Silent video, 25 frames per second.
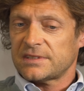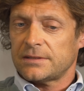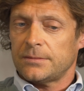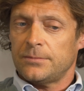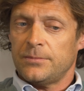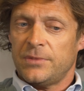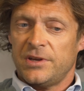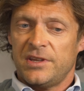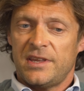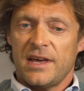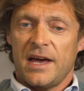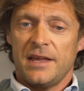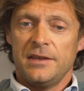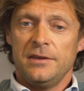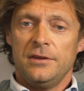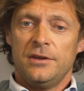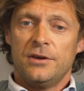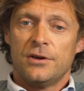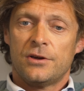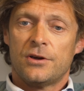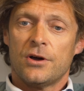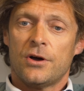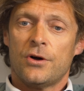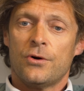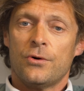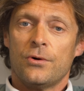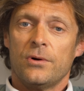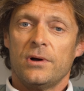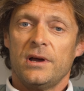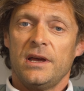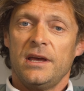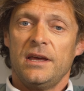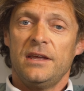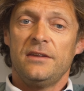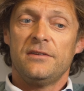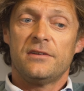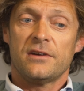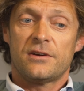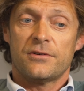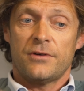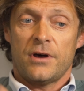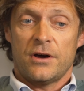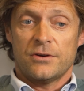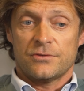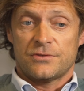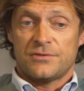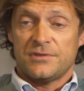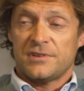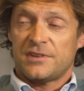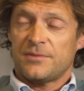But then you go in the
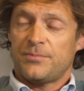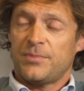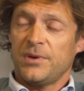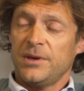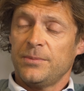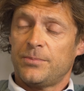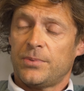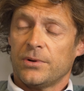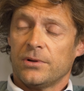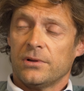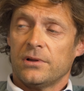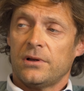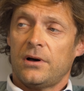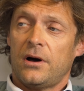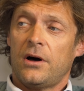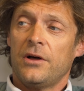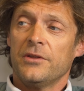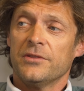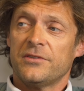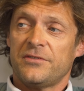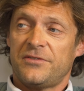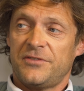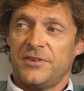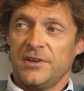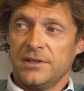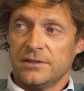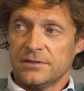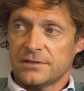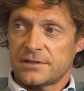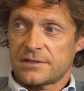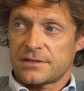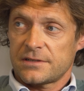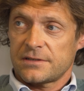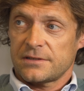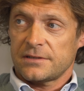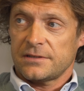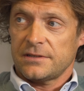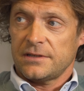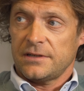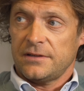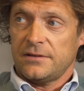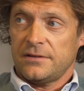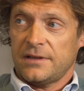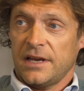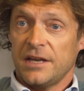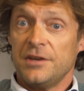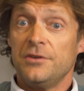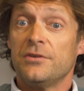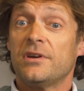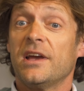ground with the people on the field.
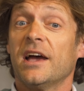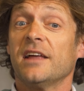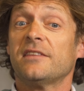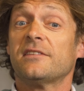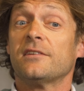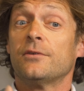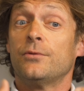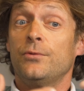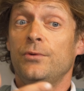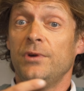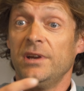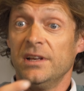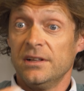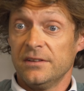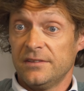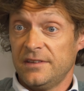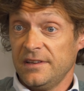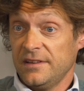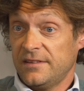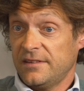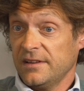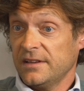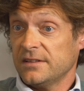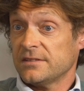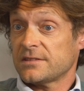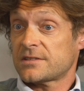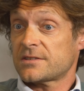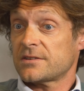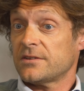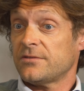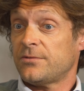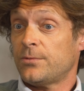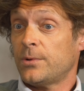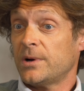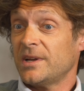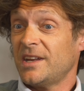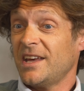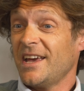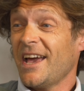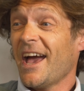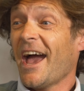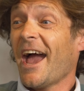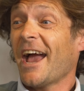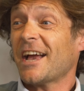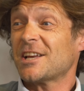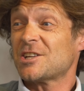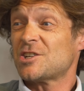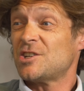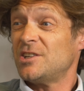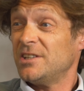Then you get the real details of what they
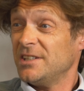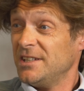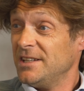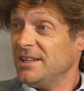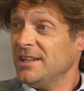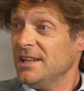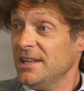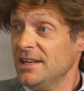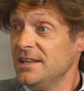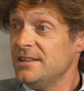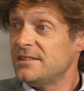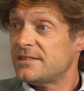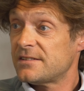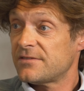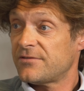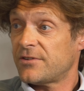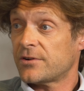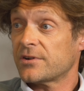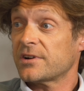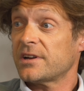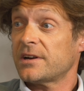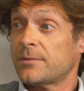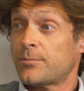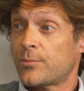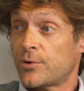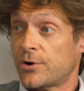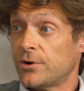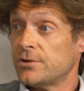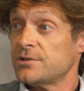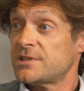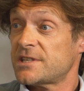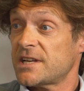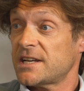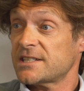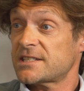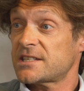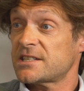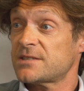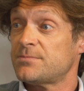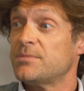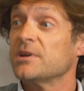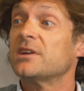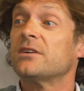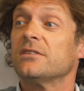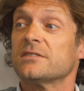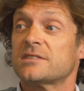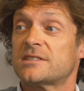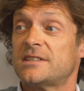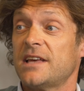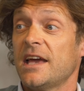actually need for processes
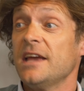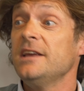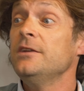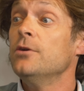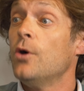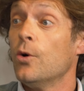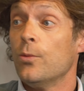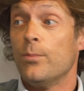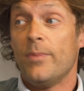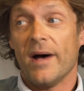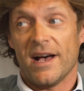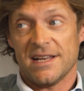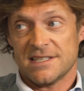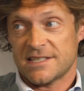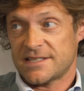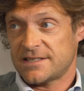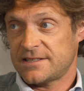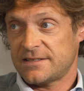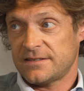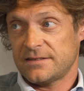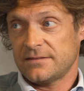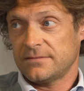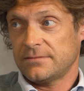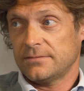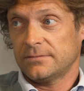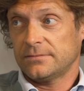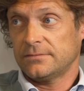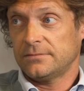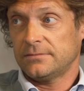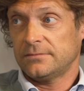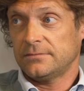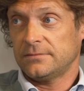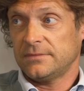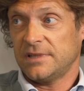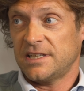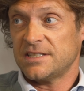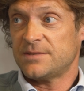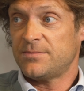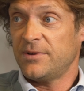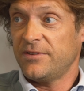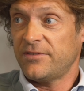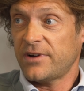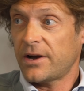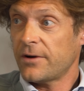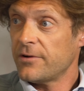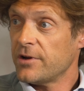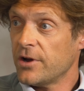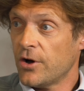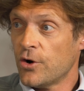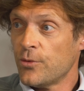because they know best. Let's be
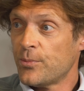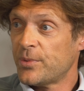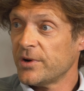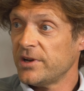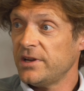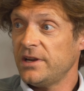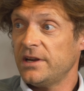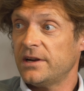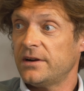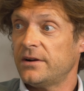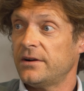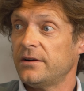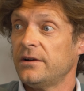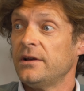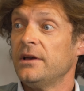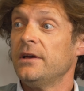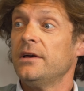very open here.